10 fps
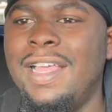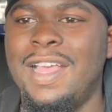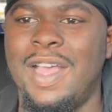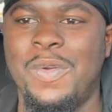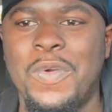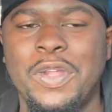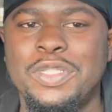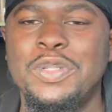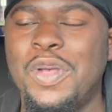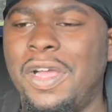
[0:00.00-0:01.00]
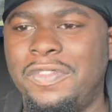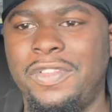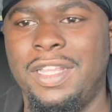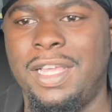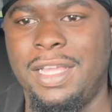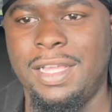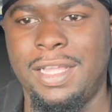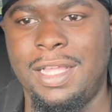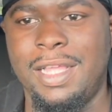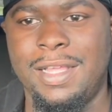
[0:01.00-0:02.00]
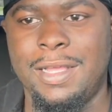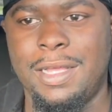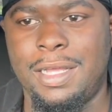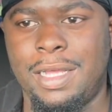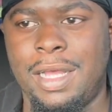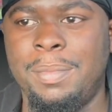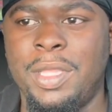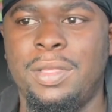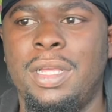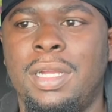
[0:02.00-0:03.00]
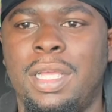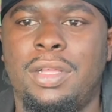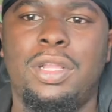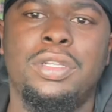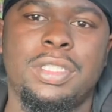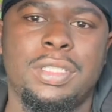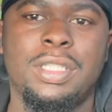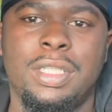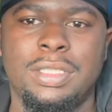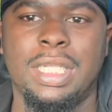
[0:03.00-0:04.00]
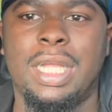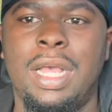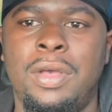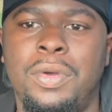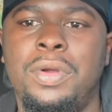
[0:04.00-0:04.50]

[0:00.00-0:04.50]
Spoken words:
I worked too hard for that. I'm either going to get closer to this account,